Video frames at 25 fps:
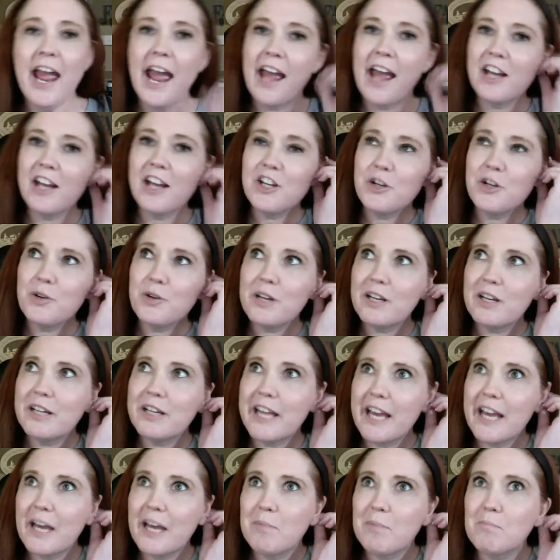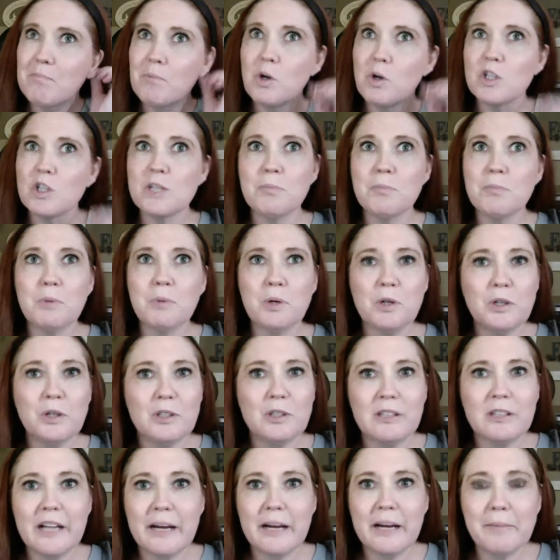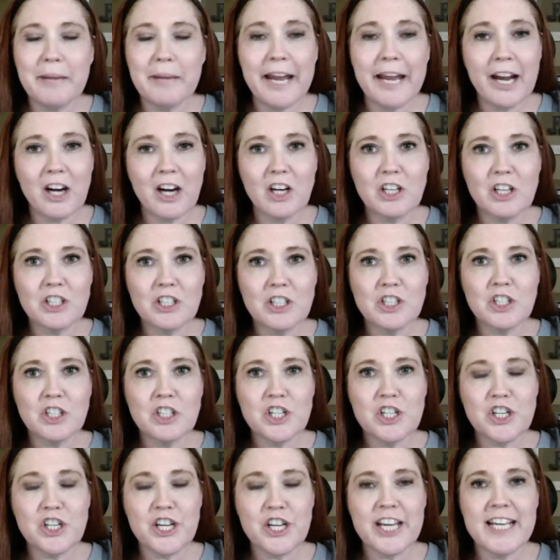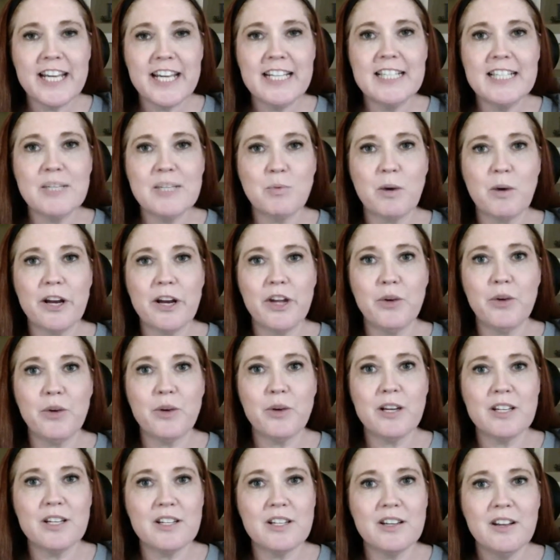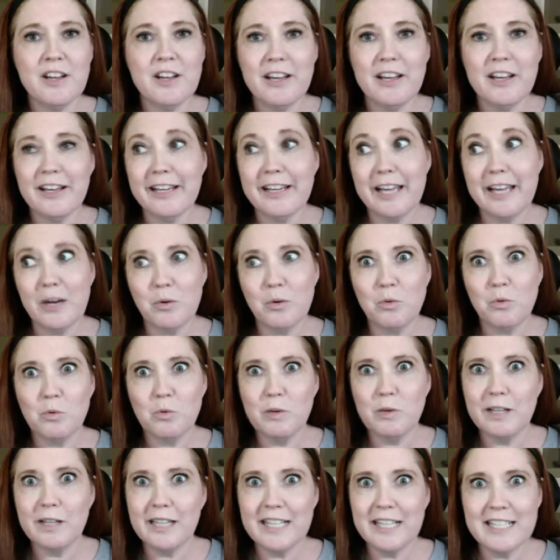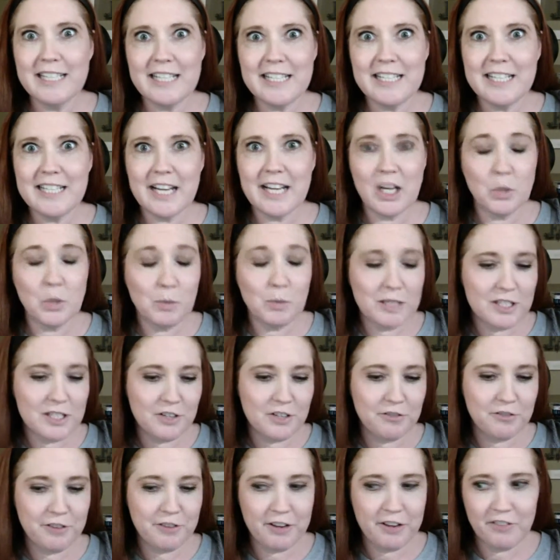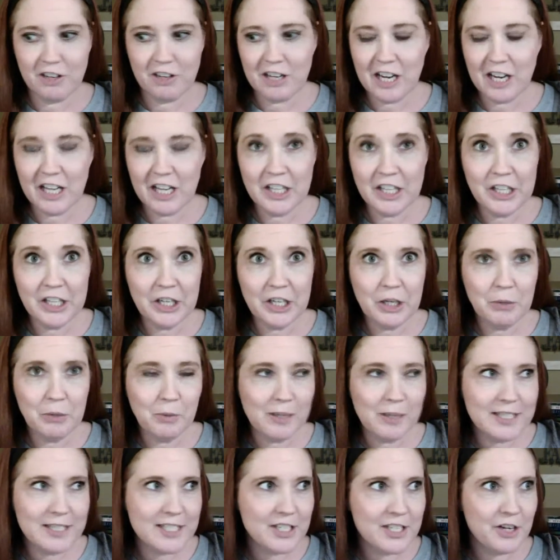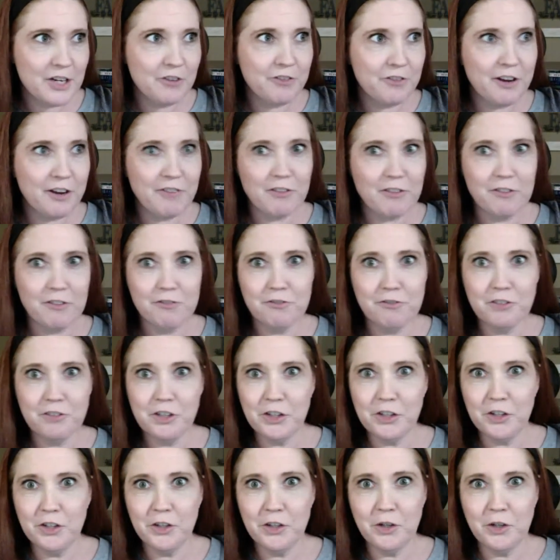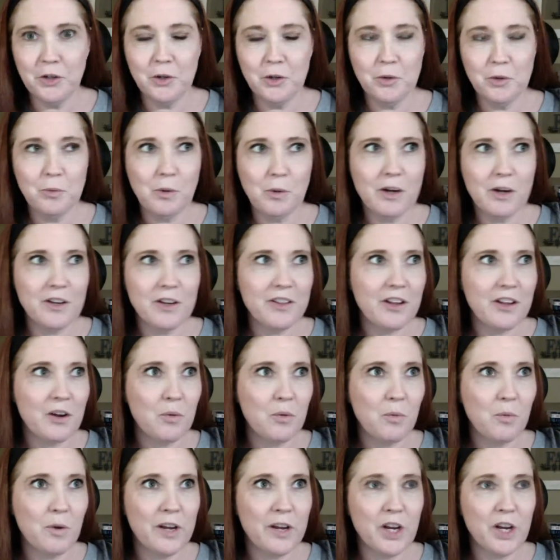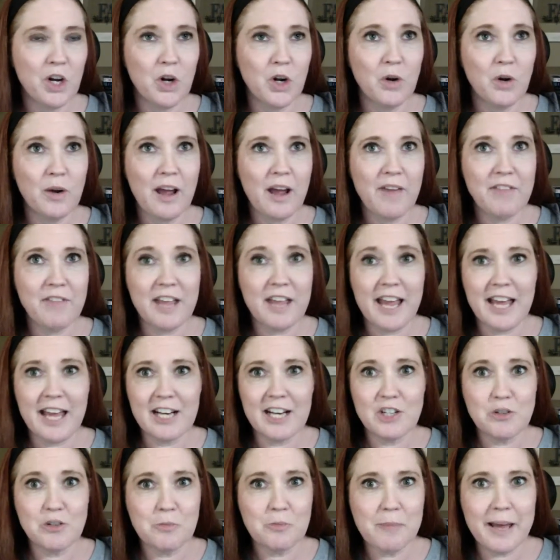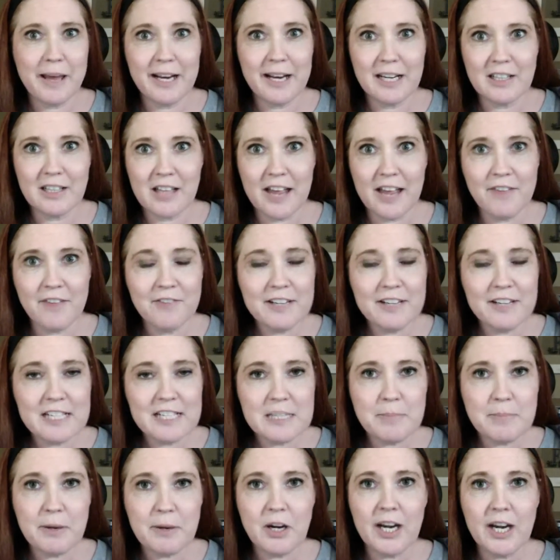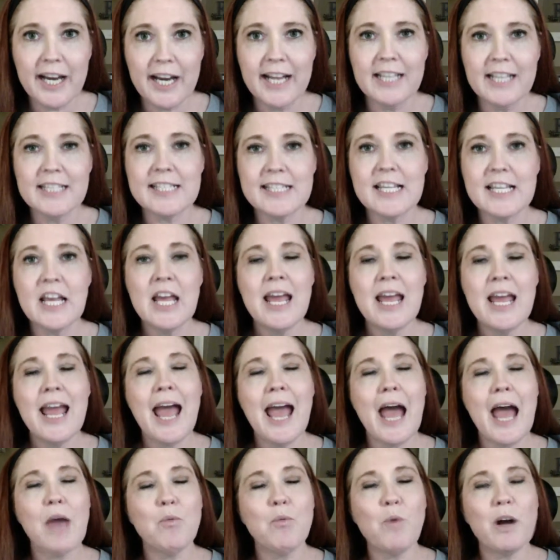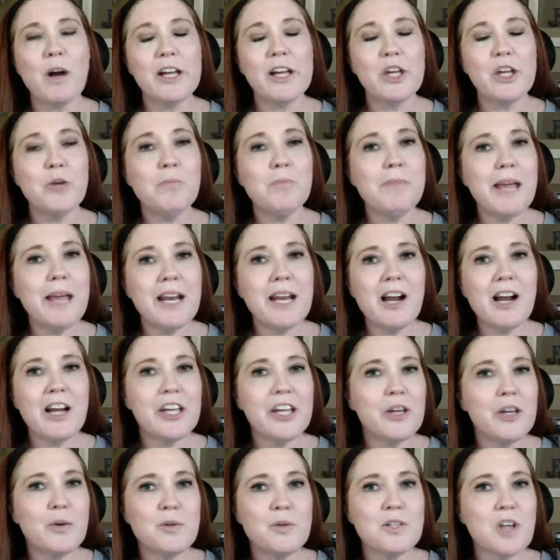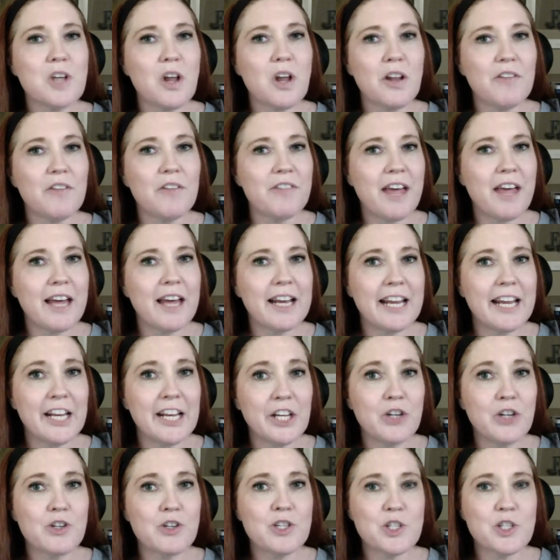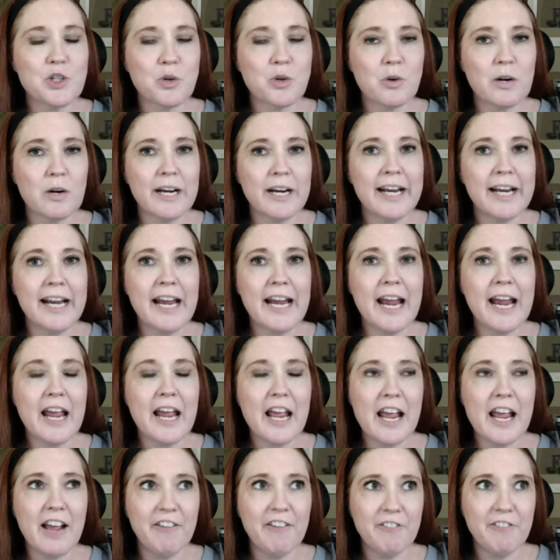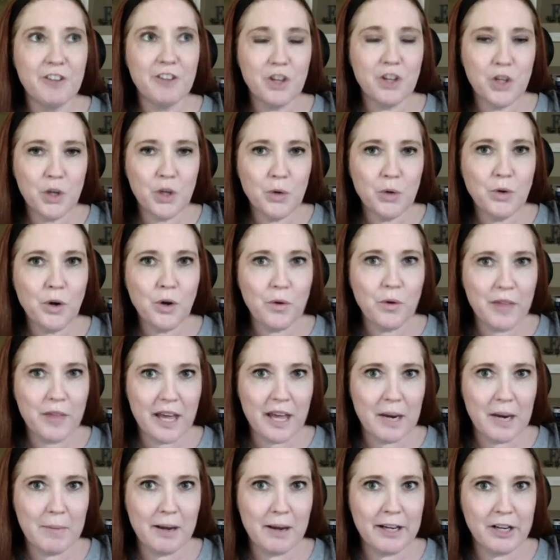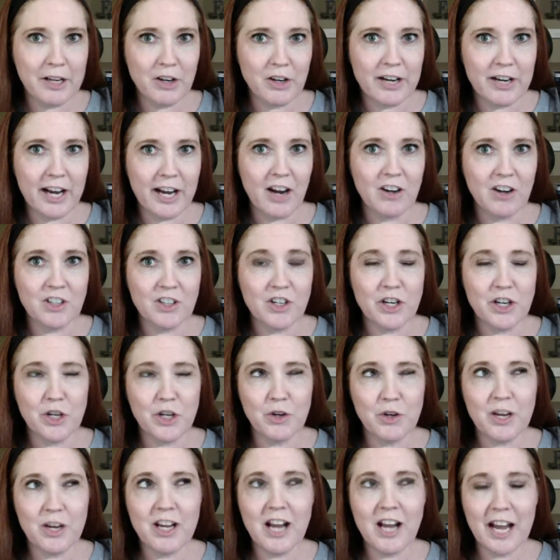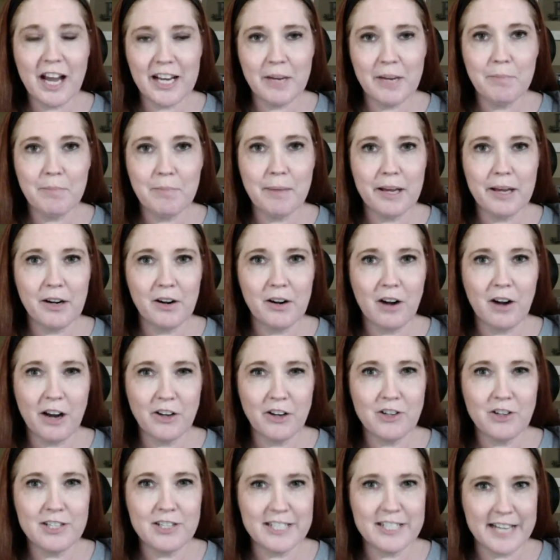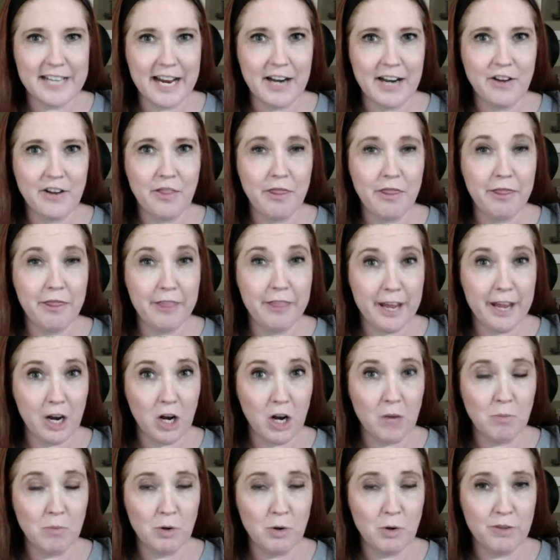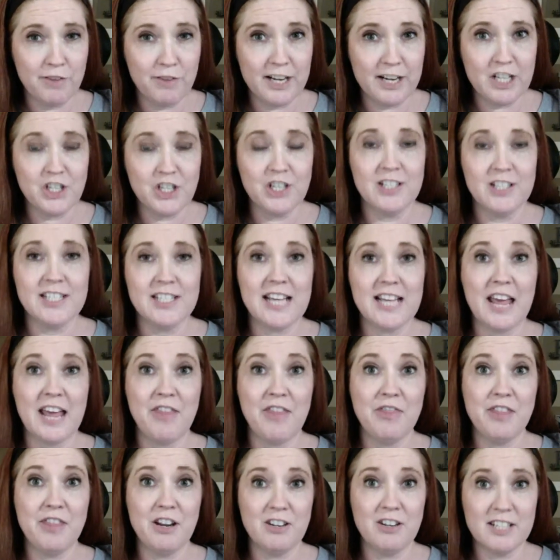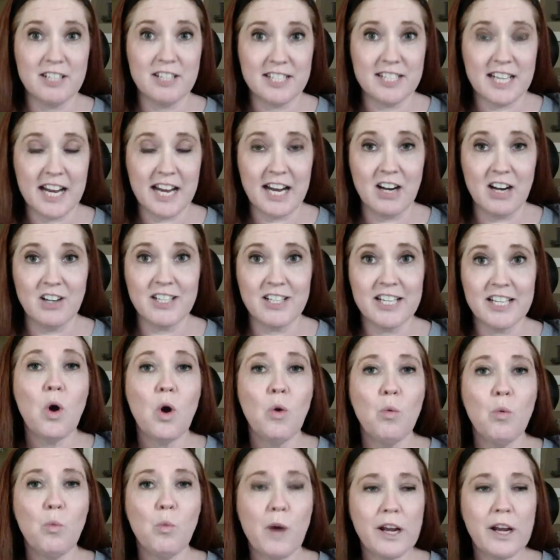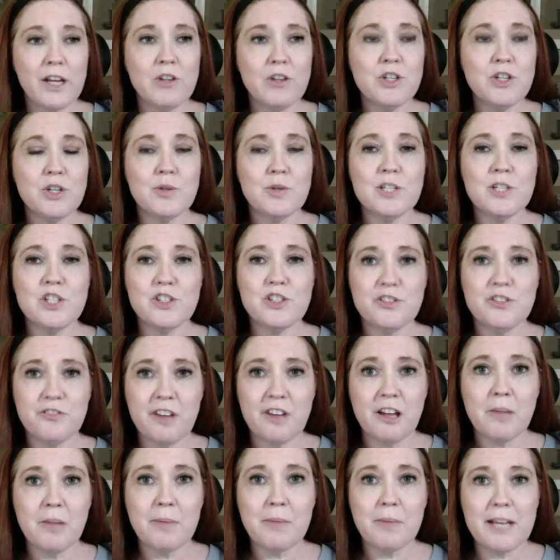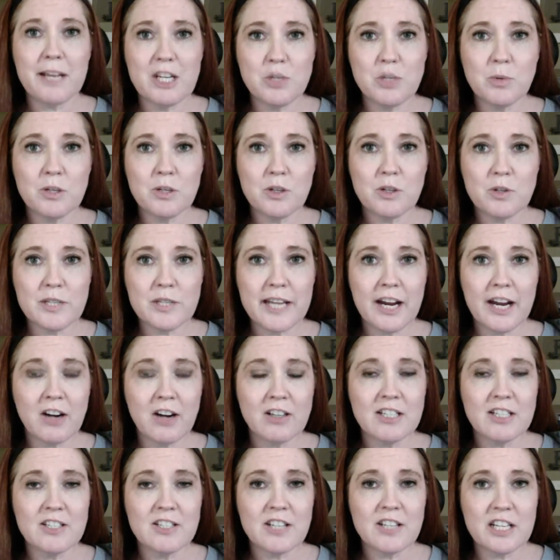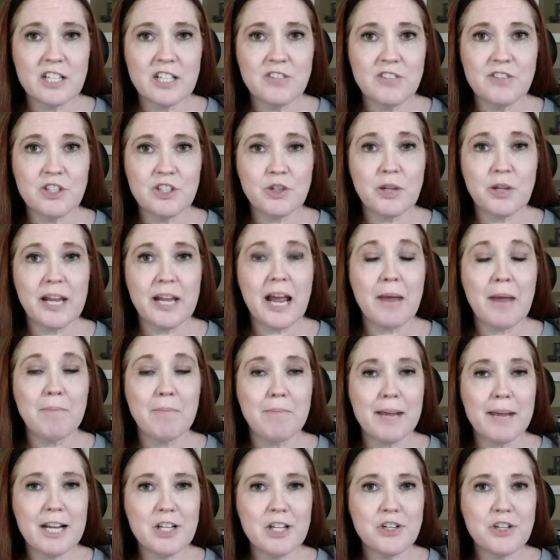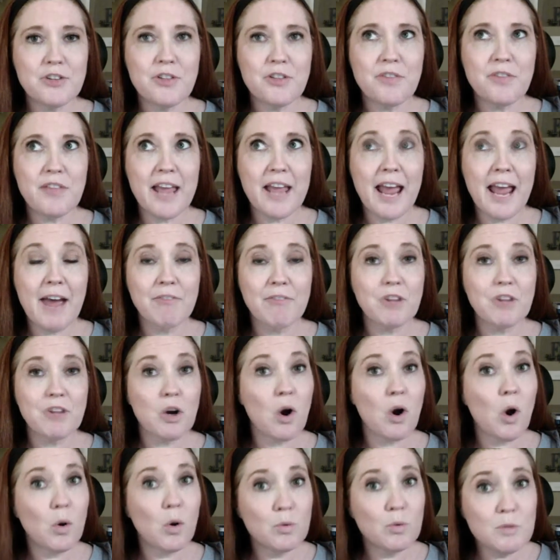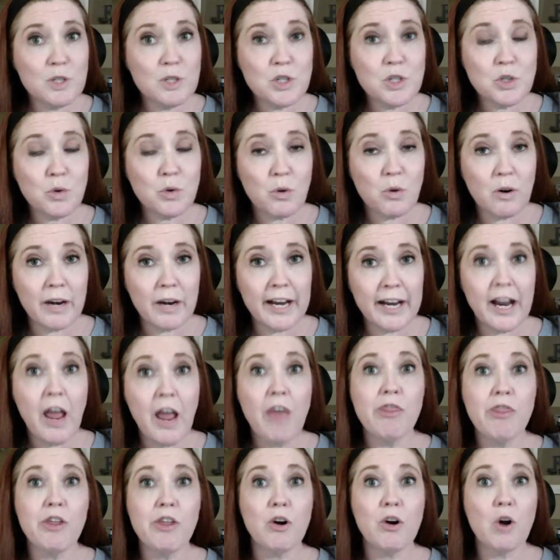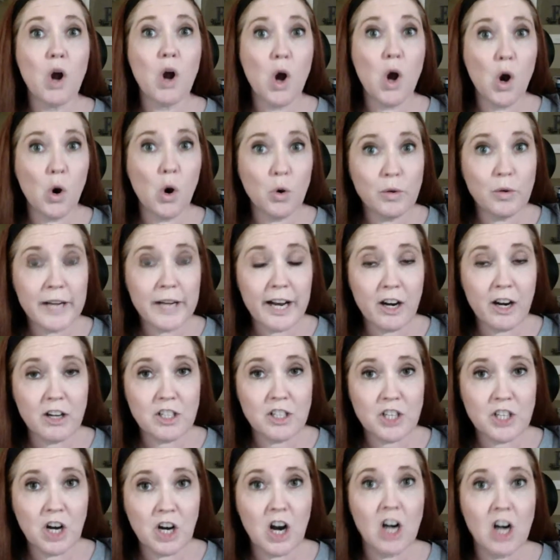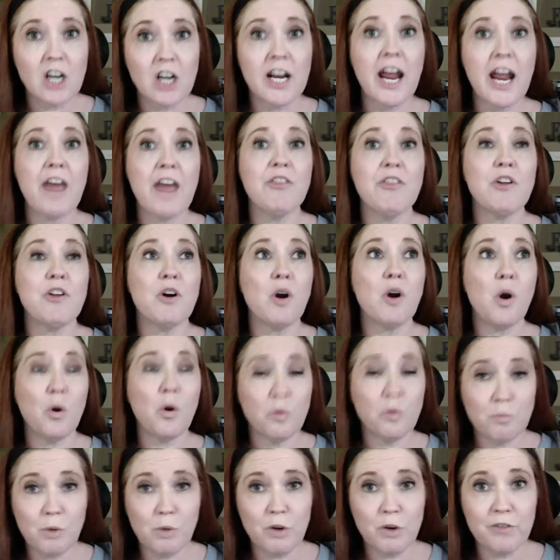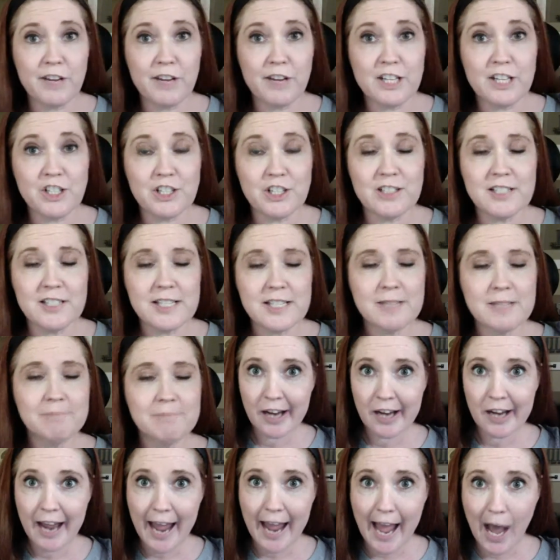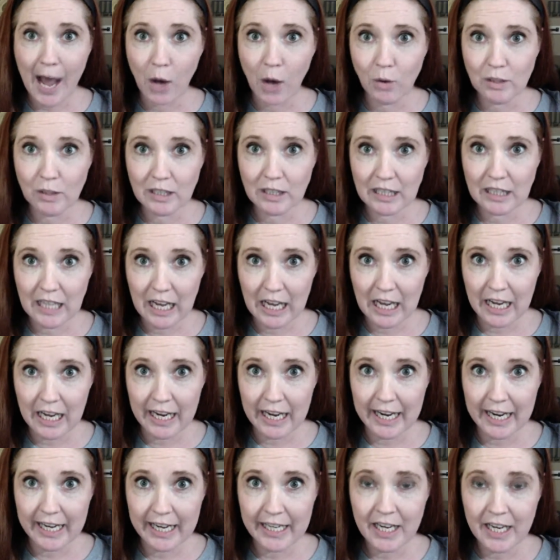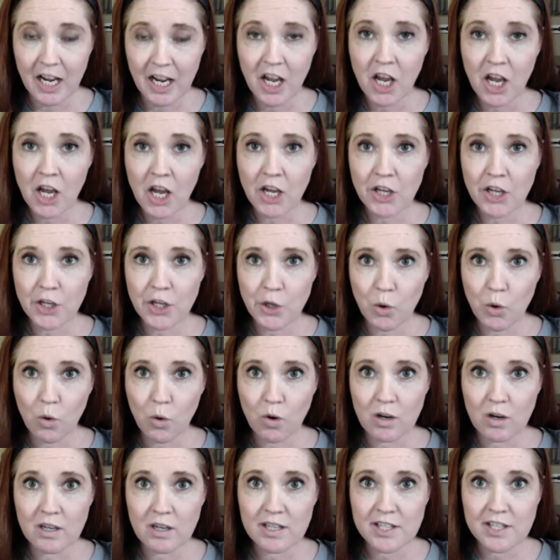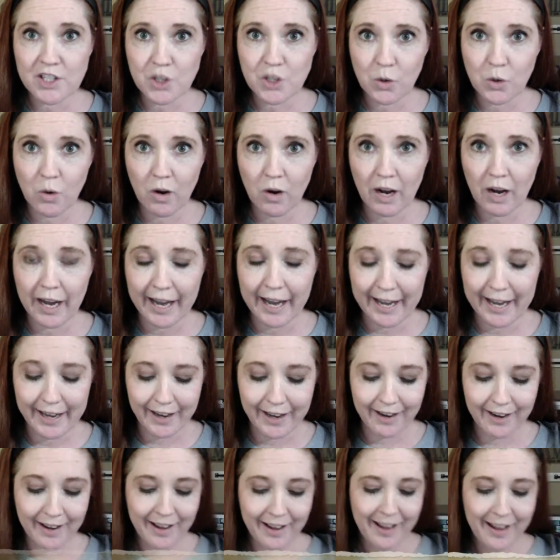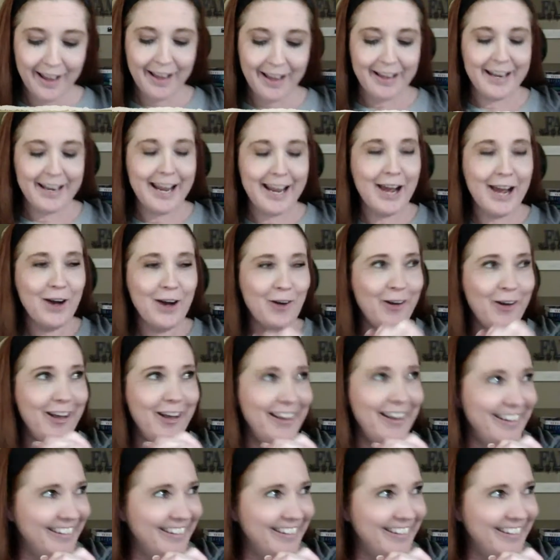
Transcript: And you can get multiple character sheets where you can get really detailed. What's their favorite color? What's their favorite food? What are they, have they had a traumatic life experience? And while you may not use all of that in your story, if you know that about your character, you can kind of better understand their motivations and their desires. What you do is you develop each one of those characters individually and make sure that they have their own story, their own character arc, and their own motivations. Outline your story. Now,